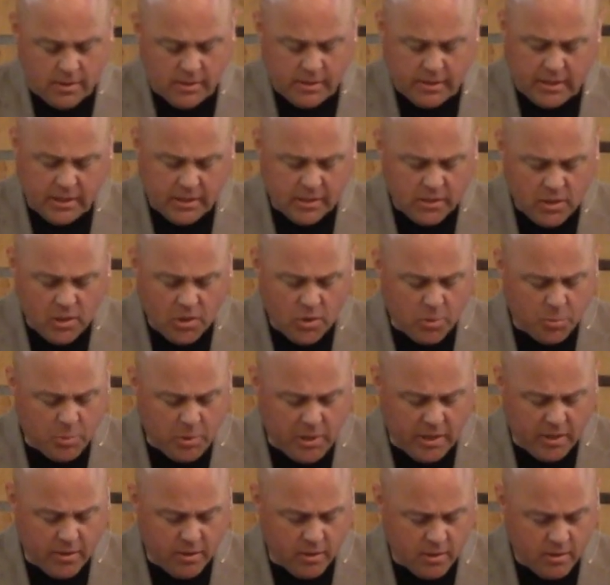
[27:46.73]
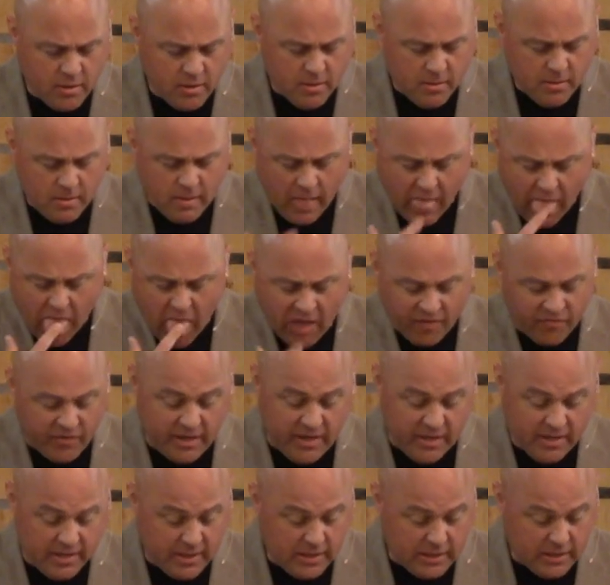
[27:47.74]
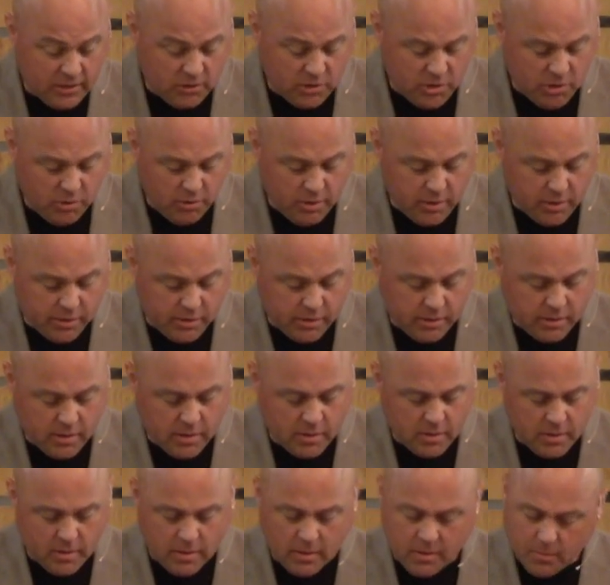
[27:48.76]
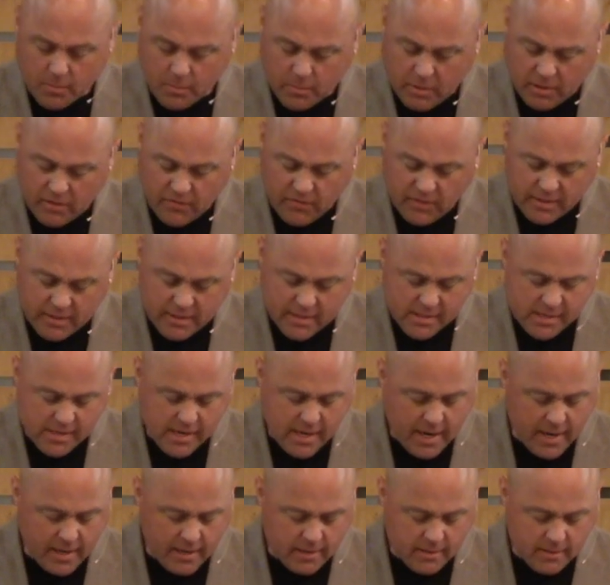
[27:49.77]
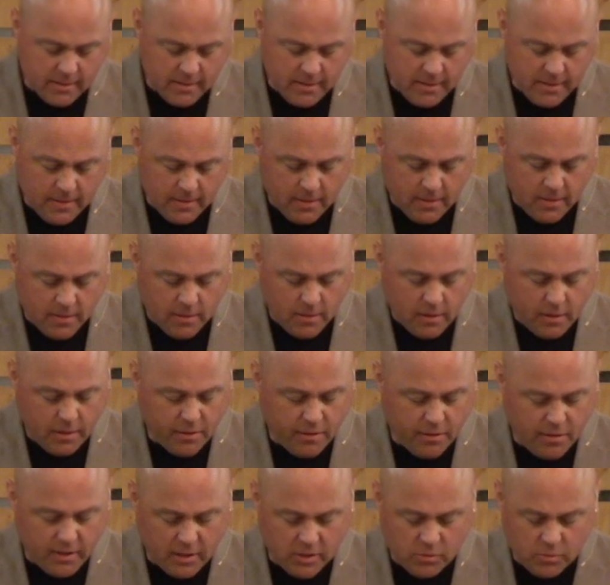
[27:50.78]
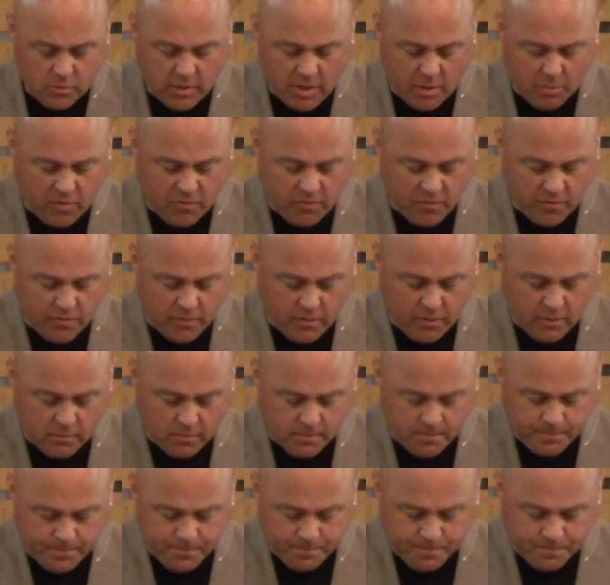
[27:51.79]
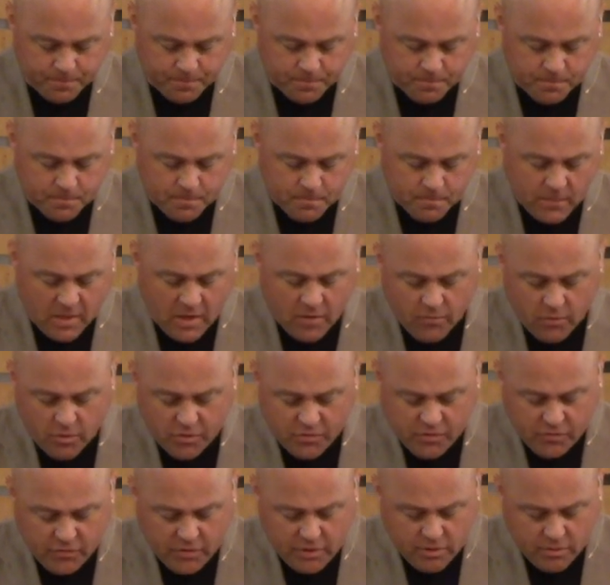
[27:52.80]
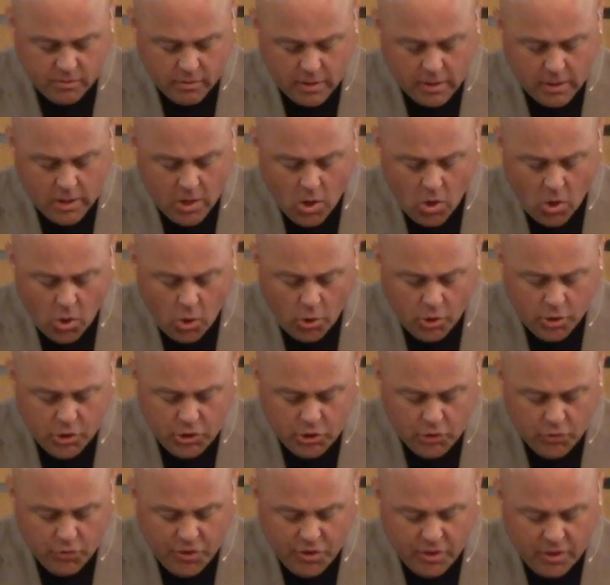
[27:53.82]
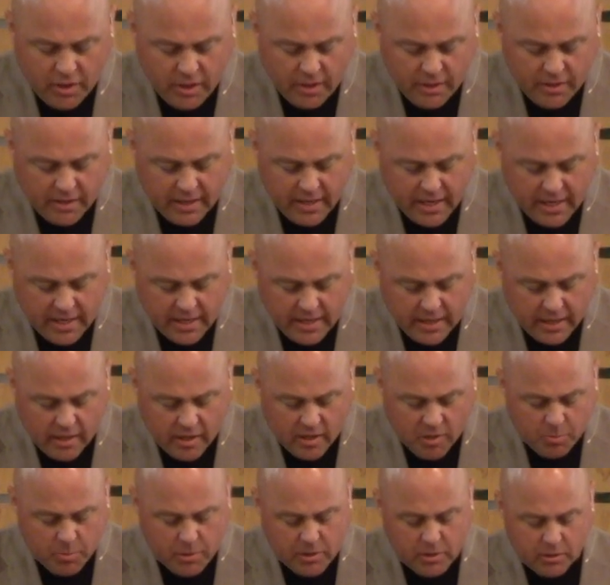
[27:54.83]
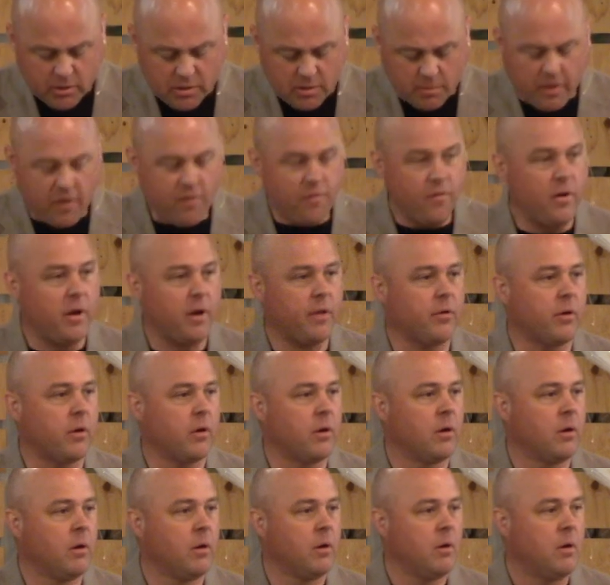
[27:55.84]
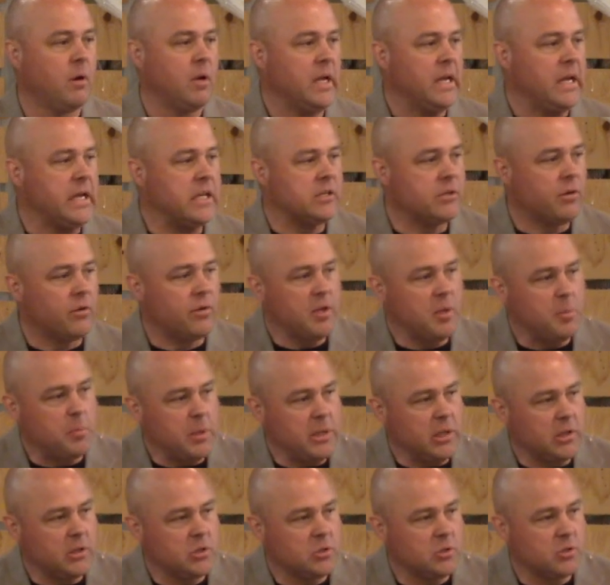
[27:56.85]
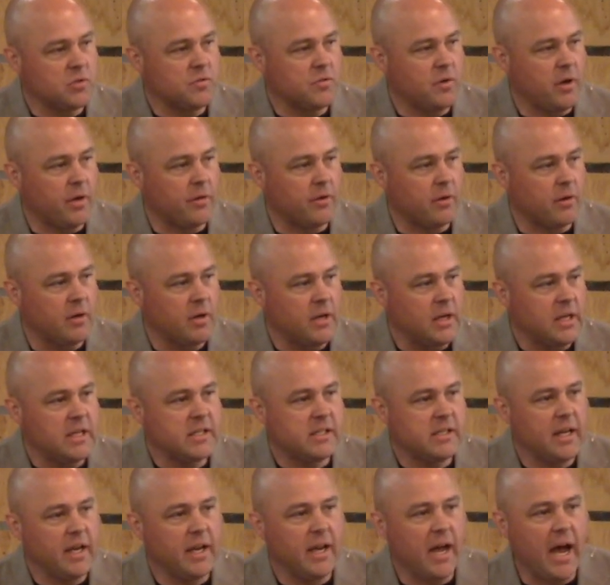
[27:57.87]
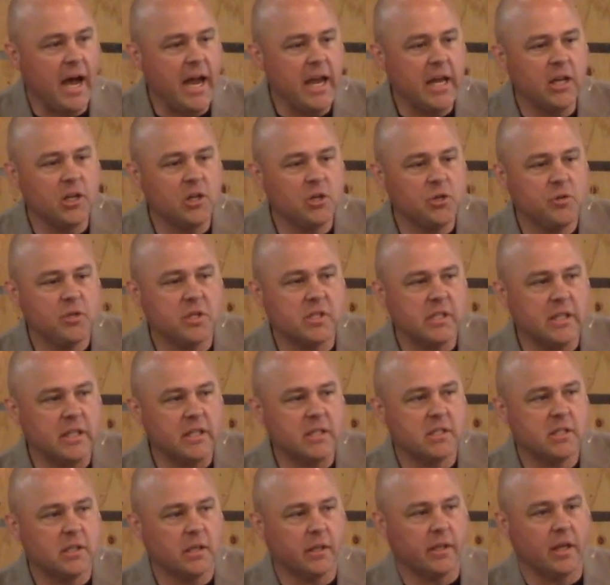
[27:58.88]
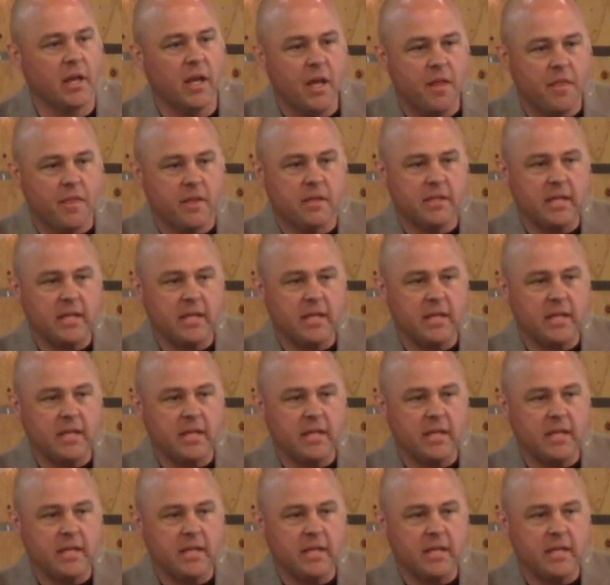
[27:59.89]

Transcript: It's like, no, Peter. If anything, kill Judas. But if he does that, other things will not be fulfilled. Verse 53 Or do you think that I cannot appeal to my father? He's already appealed to his father. He's saying, I can do this instantly.